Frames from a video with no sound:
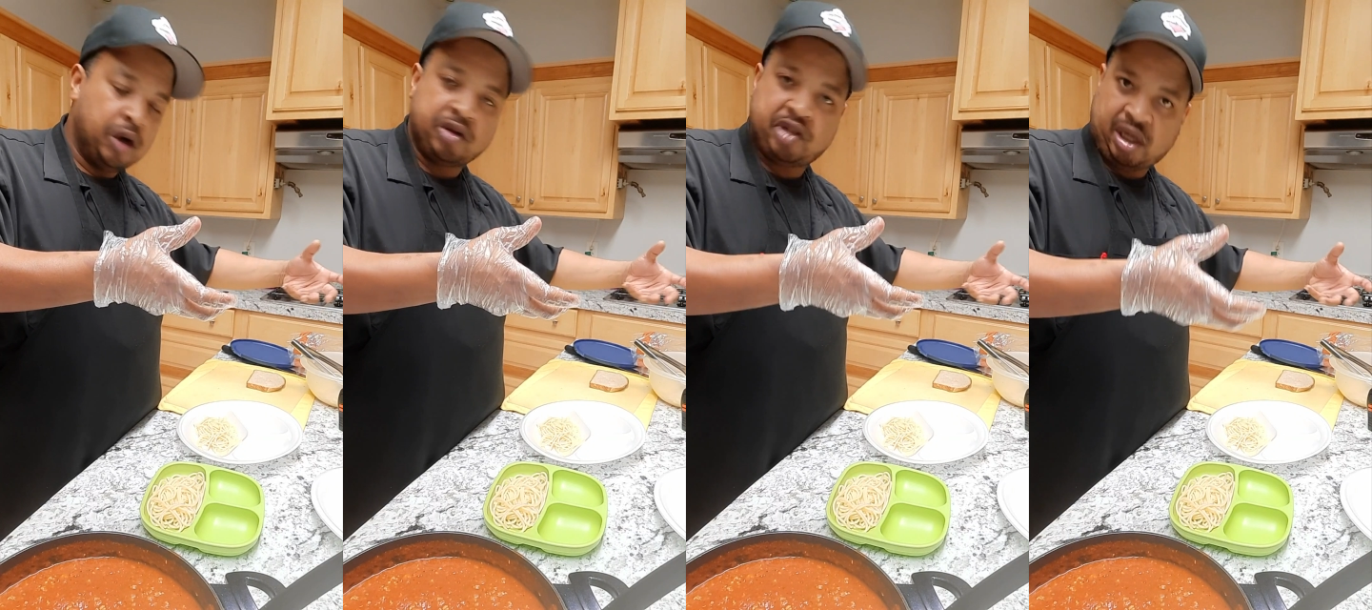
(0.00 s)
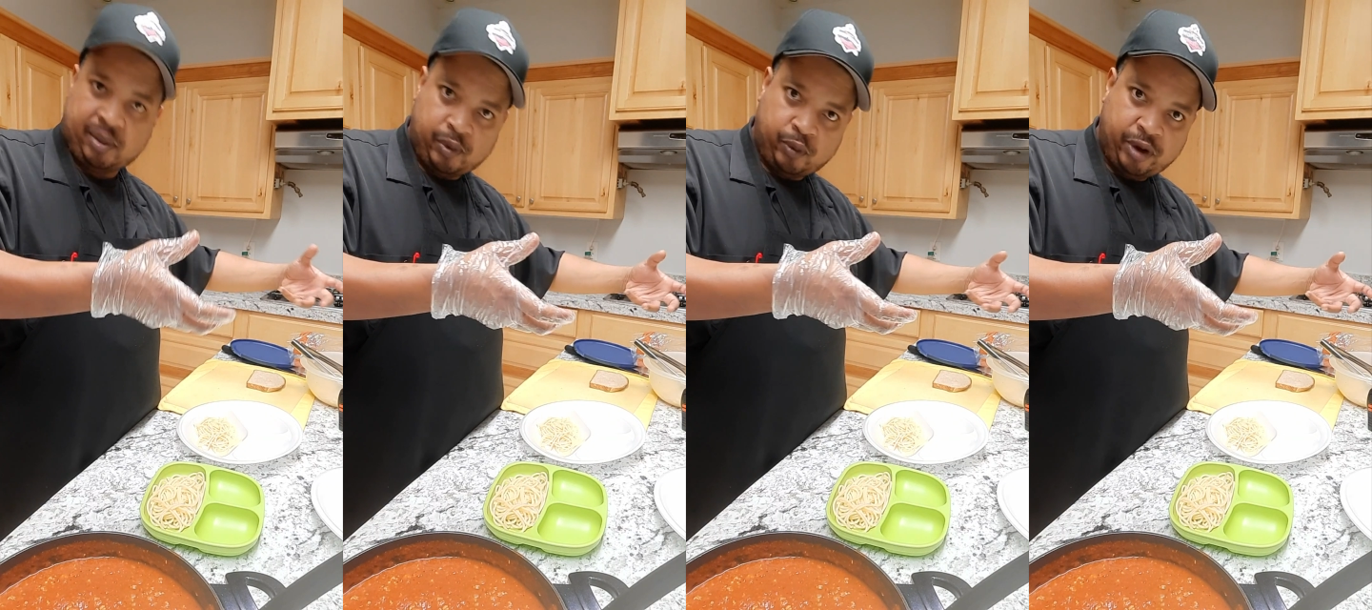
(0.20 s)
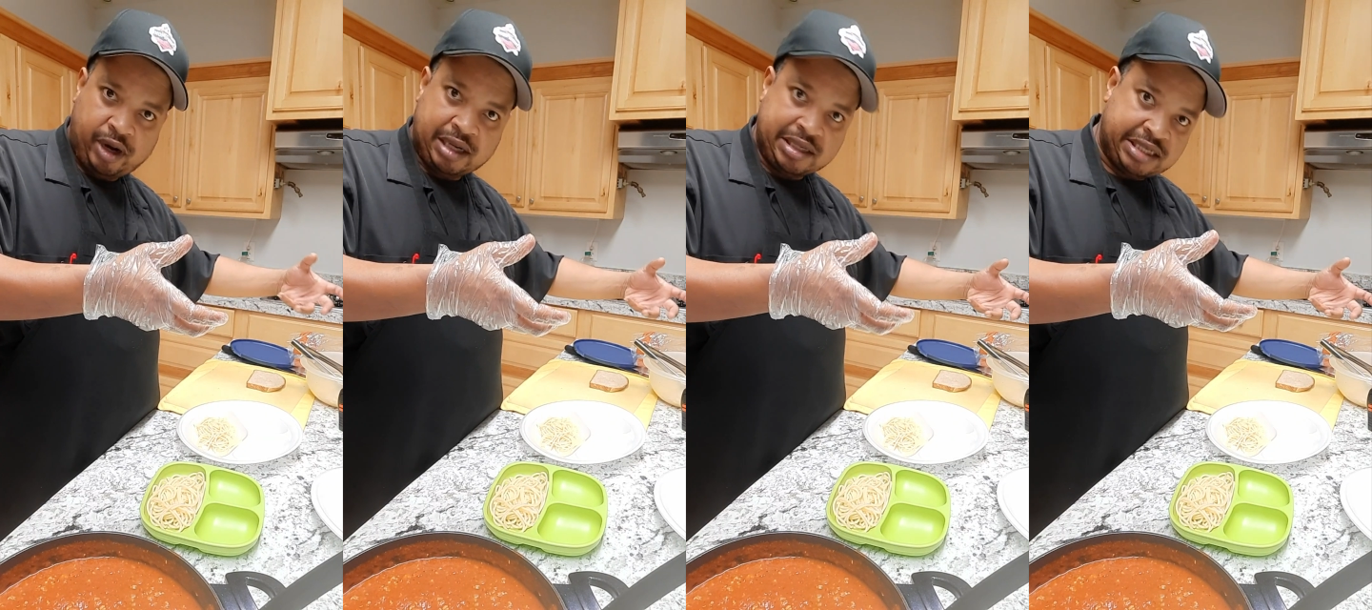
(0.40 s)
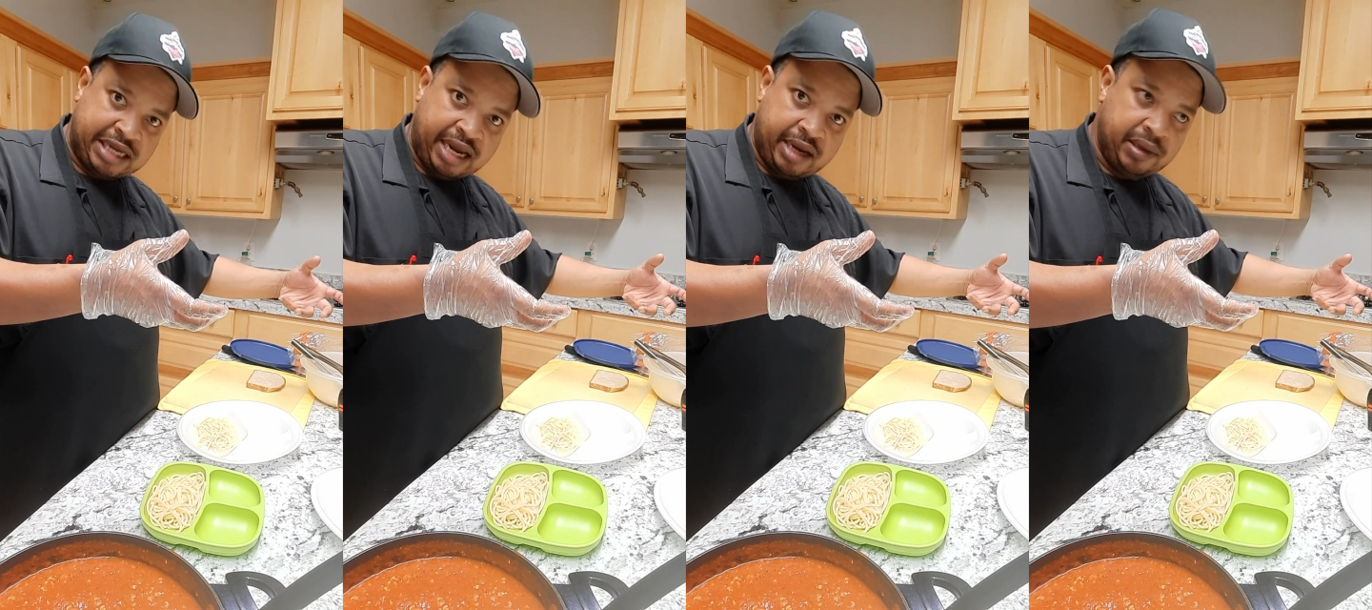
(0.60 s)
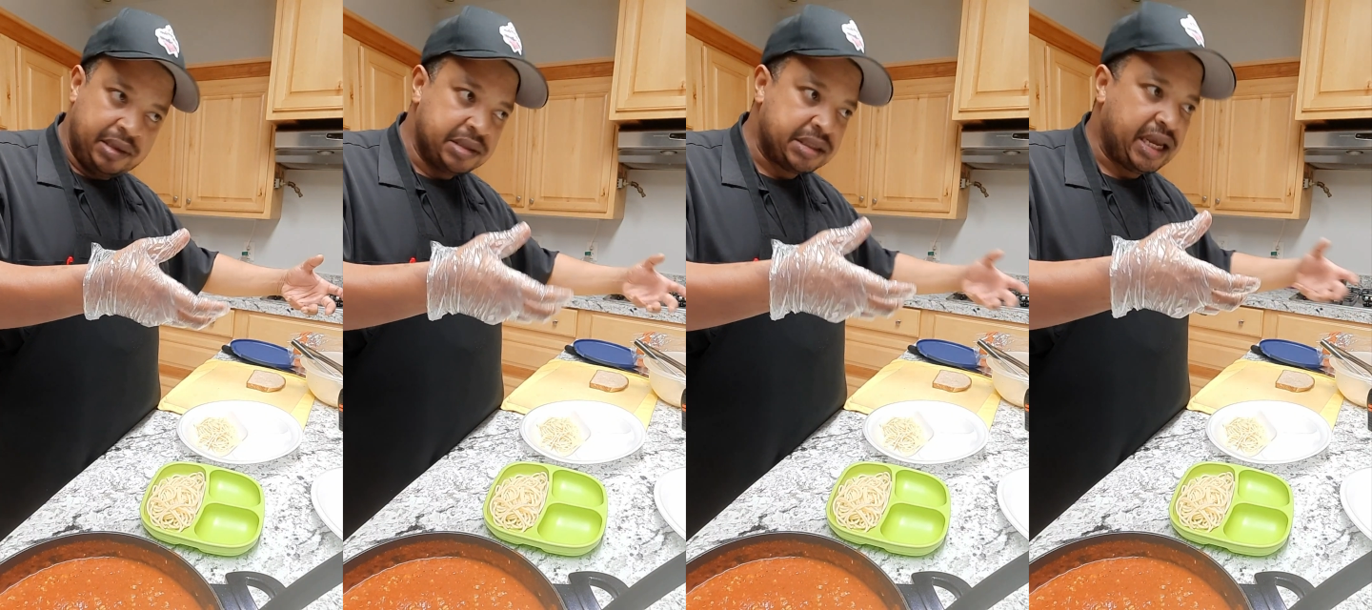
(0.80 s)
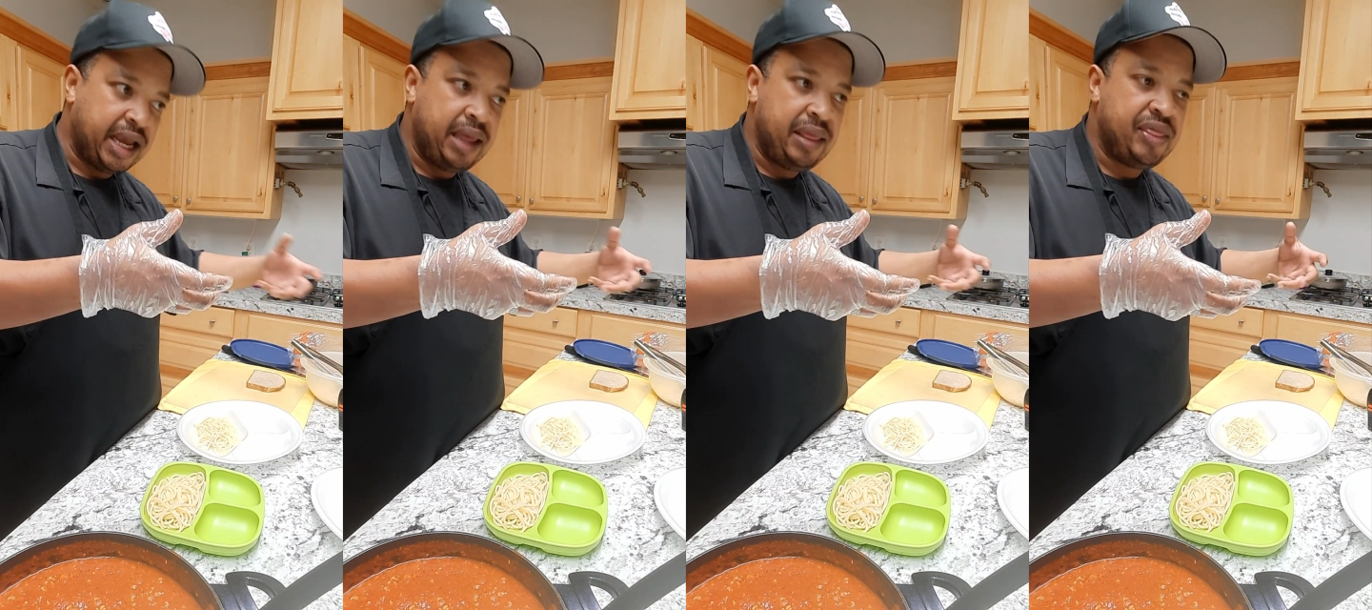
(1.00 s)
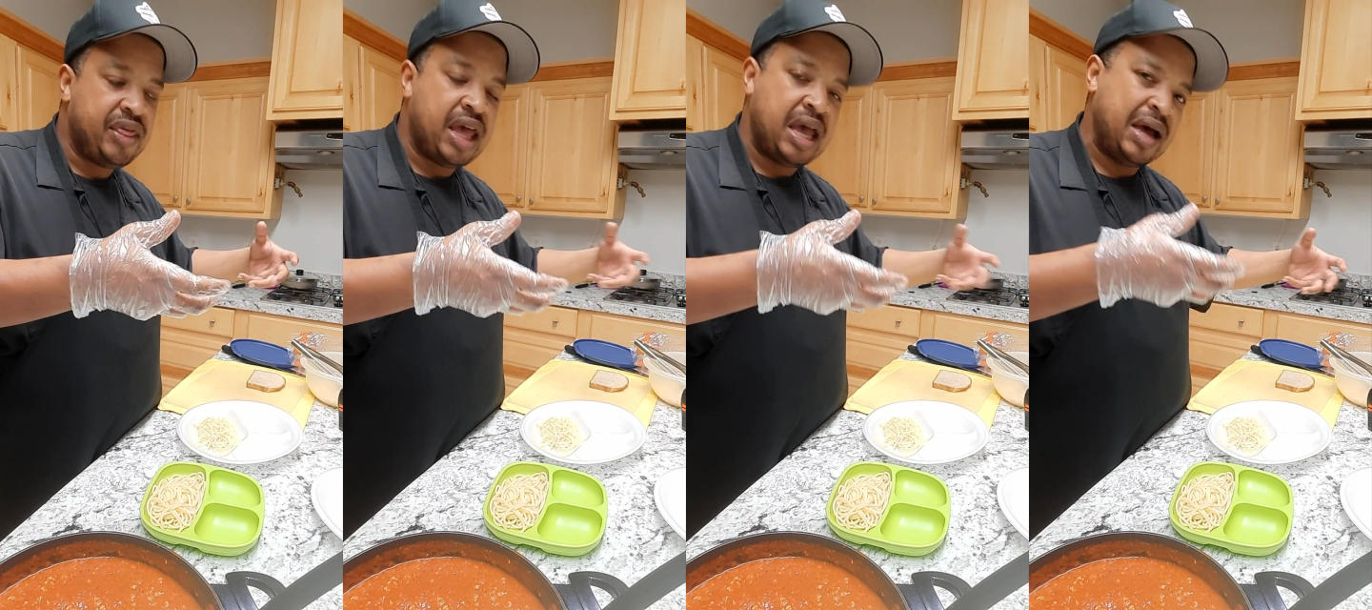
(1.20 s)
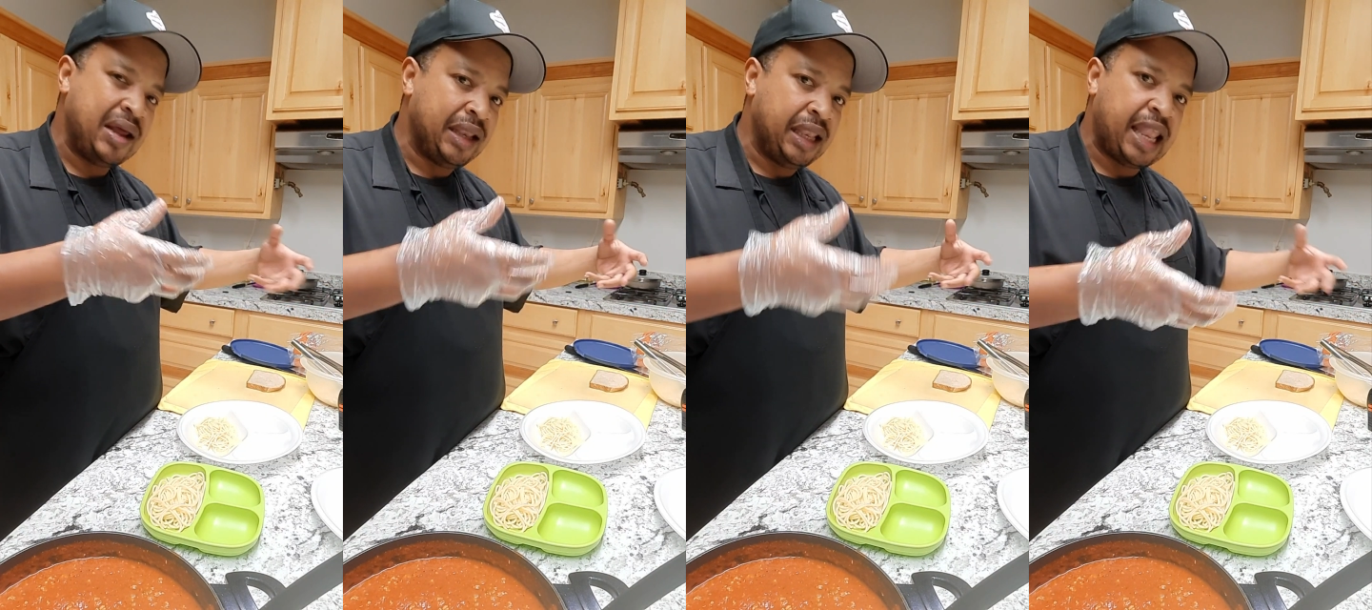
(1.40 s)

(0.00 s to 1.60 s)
Tupperware containers, and they'll